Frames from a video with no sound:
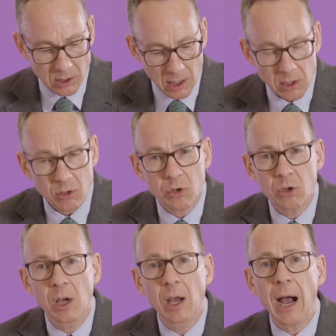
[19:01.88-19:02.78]

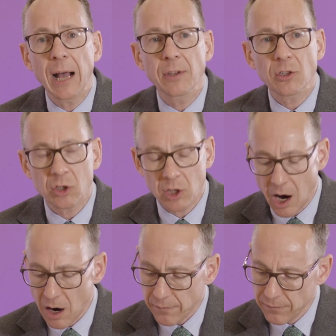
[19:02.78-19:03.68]
teach and the
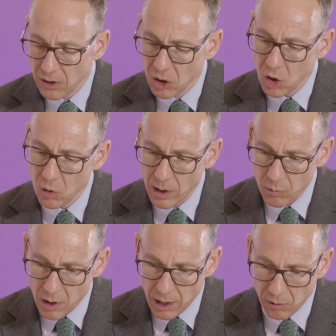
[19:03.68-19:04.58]
staff who we
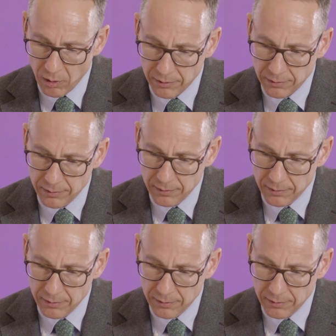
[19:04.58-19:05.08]
work with.